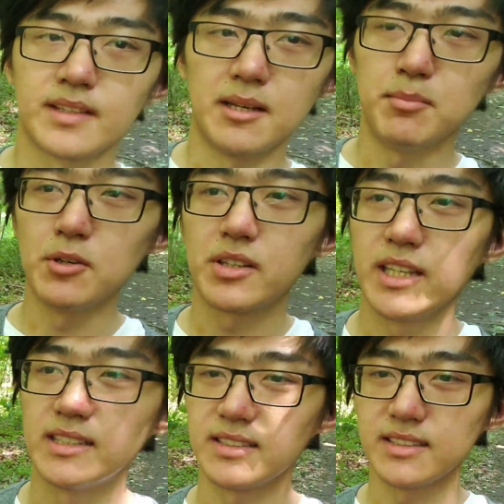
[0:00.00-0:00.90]
In both
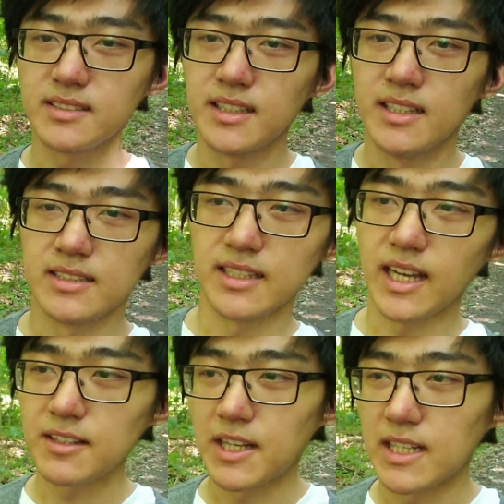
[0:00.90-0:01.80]
cases, they
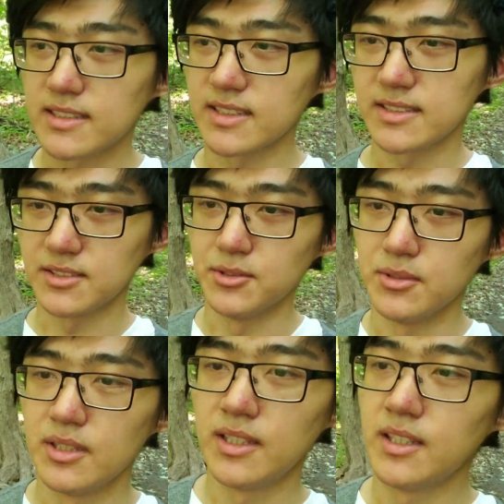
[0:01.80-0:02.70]
have access
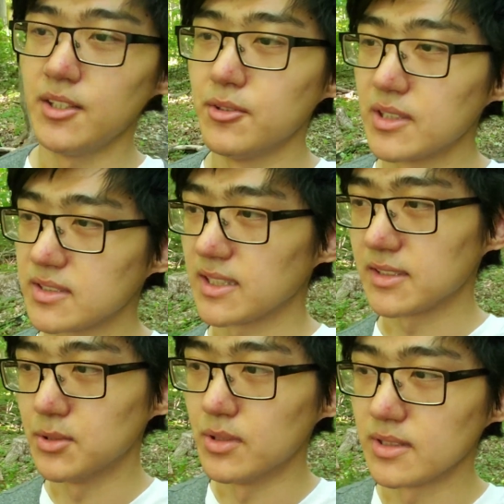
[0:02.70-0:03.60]
to Unix-like
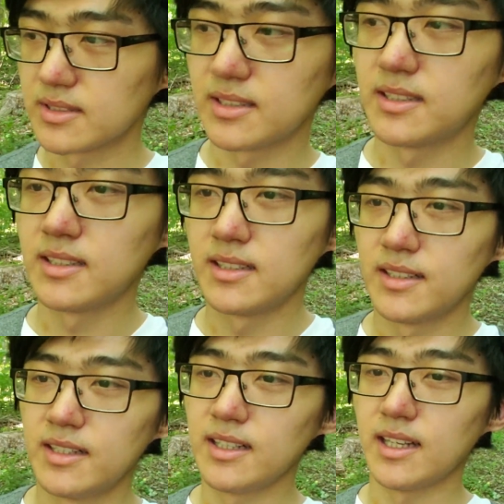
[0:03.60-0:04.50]
tools
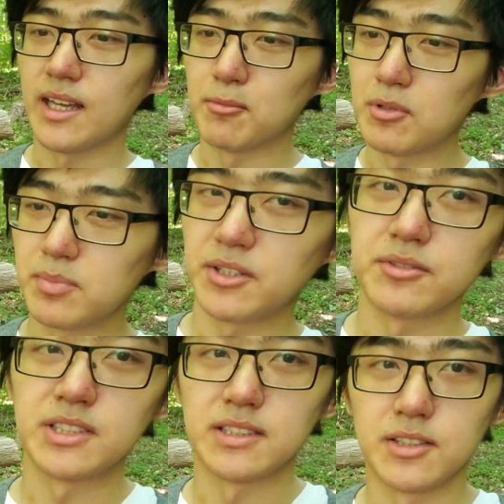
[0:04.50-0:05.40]
and won't be
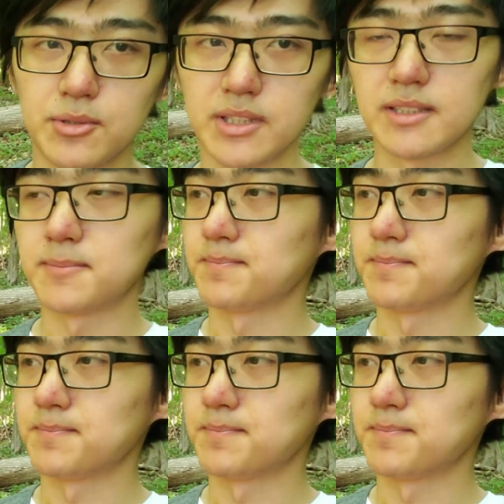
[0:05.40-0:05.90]
using the GUI.